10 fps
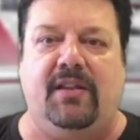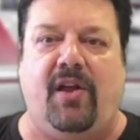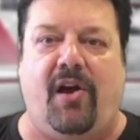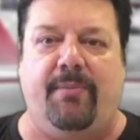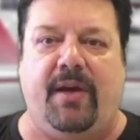
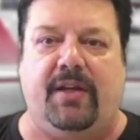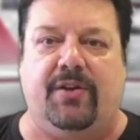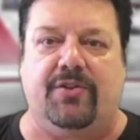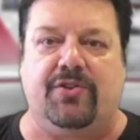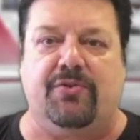
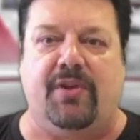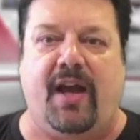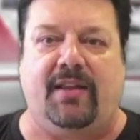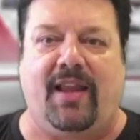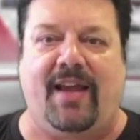lawmakers do
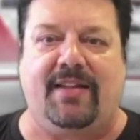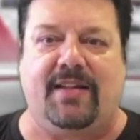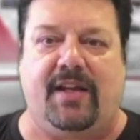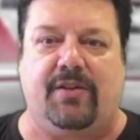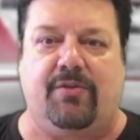not like
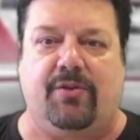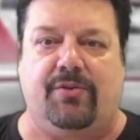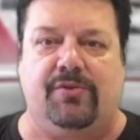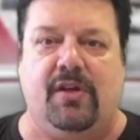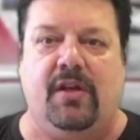Ted
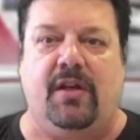Cruz